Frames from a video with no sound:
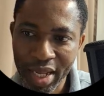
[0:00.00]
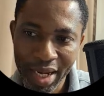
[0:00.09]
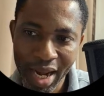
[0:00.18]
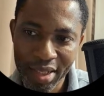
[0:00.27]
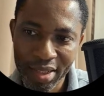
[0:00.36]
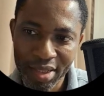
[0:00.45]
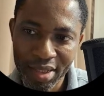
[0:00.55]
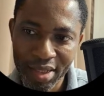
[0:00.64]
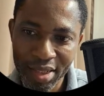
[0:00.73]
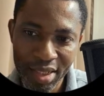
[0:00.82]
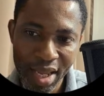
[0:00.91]
class
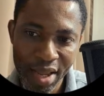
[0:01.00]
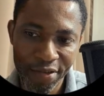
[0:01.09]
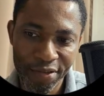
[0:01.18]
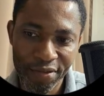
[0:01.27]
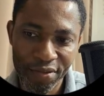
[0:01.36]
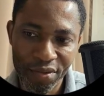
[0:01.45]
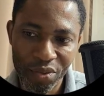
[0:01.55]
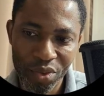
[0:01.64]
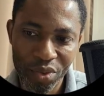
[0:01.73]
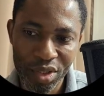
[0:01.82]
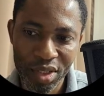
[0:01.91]
df, which is